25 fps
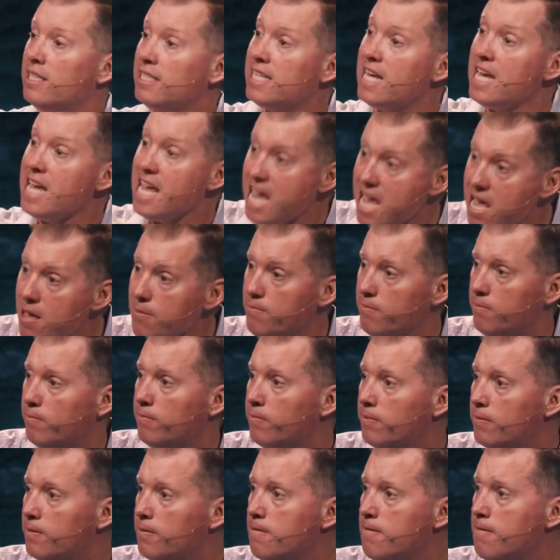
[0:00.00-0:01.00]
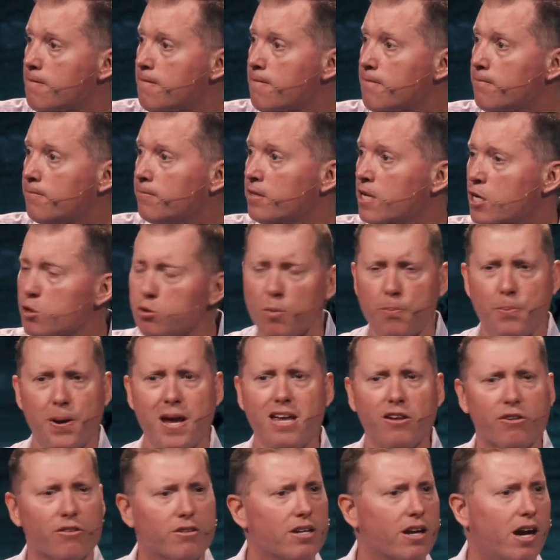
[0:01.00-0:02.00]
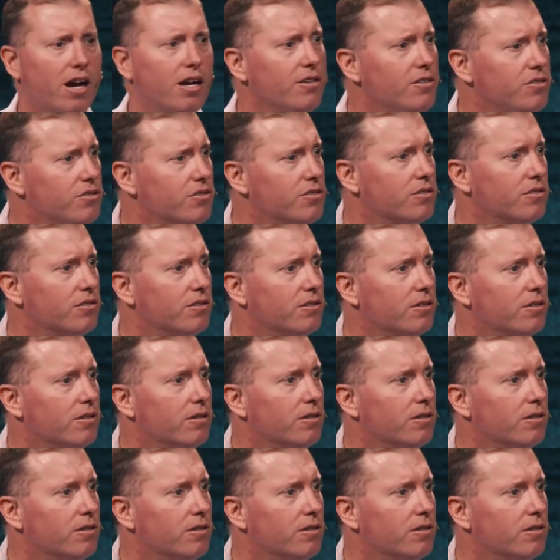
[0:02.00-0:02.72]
to him. That's what Peter does.